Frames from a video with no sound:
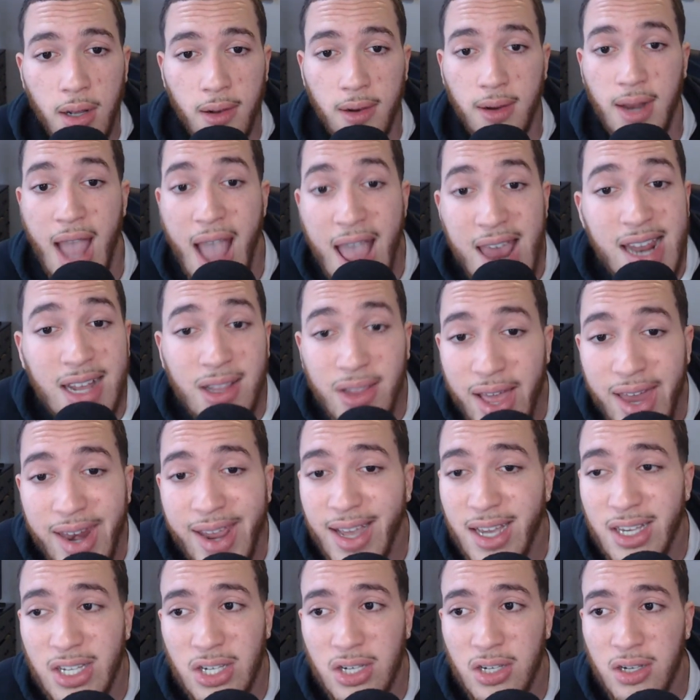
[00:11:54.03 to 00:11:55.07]

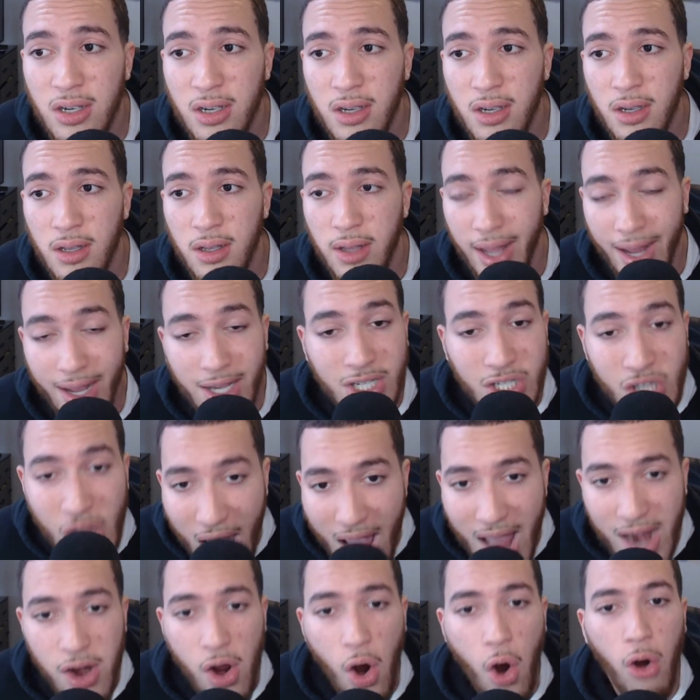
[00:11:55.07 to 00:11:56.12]
Analytics, like I
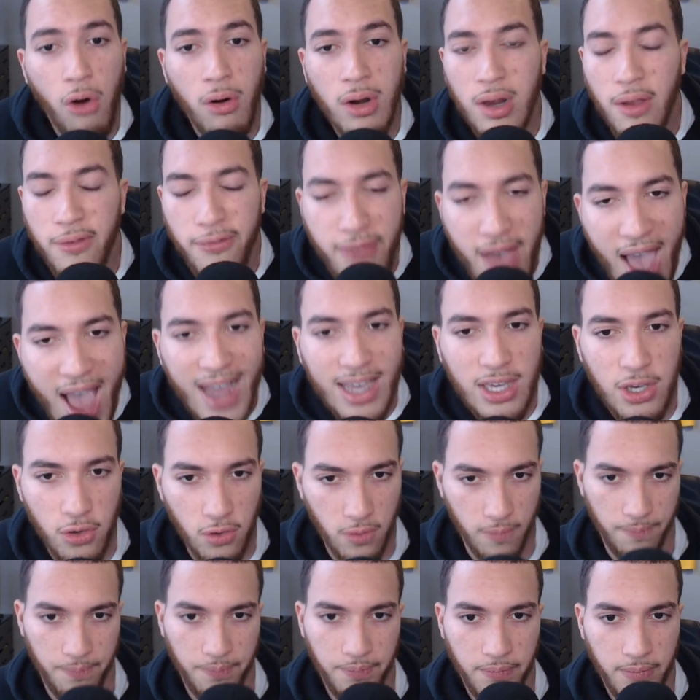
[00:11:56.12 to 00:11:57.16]
said, are in a vacuum.
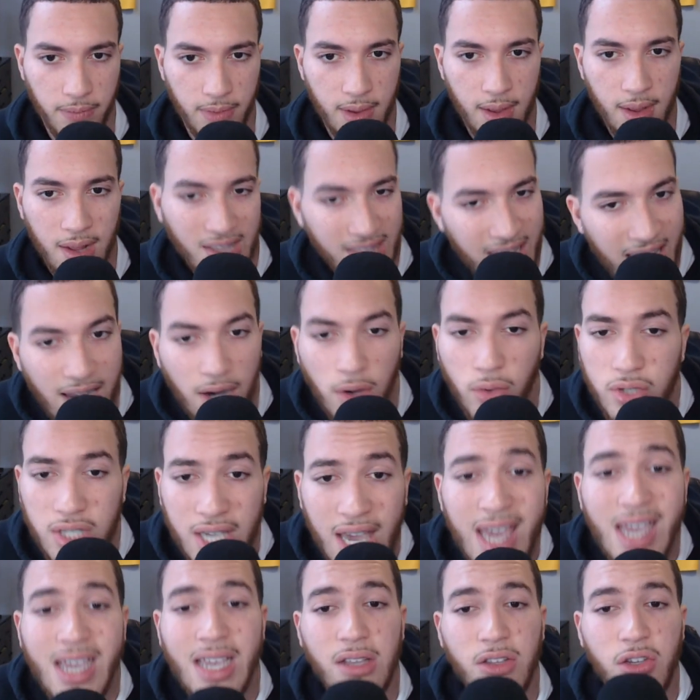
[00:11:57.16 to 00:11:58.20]
They don't
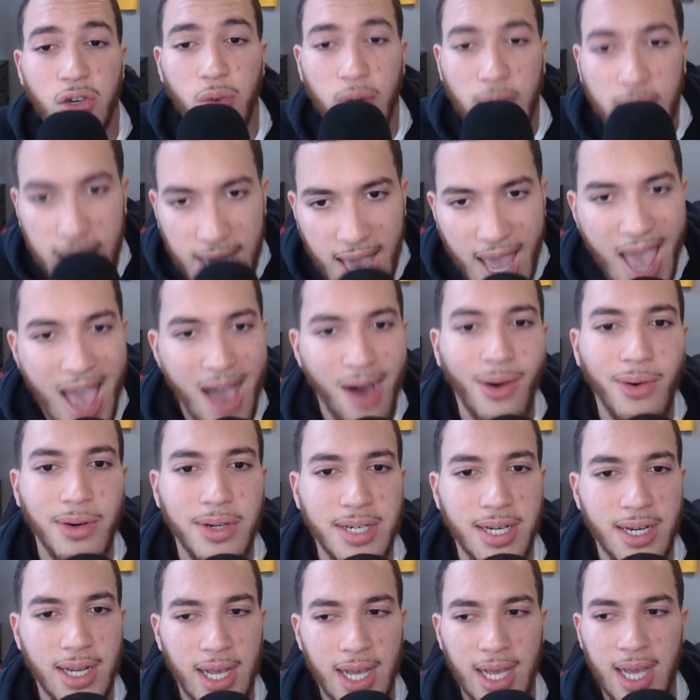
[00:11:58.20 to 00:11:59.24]
take into account
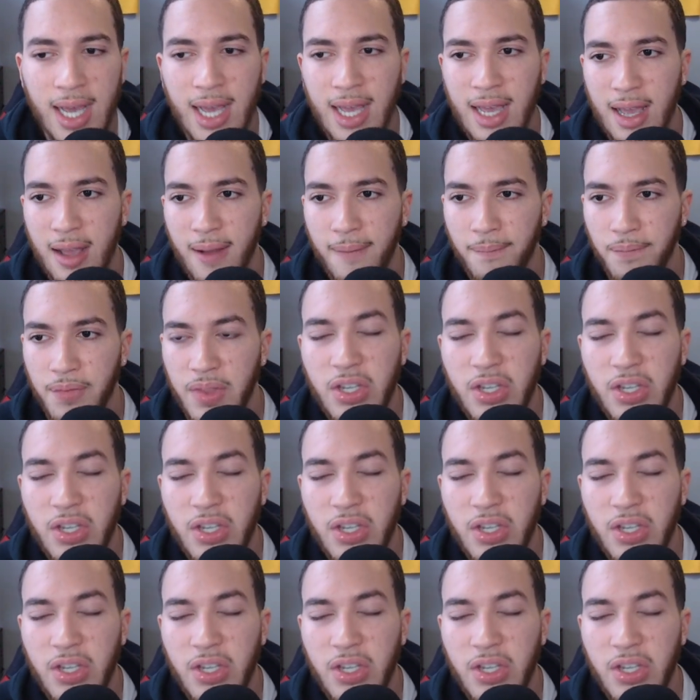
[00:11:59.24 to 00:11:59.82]
the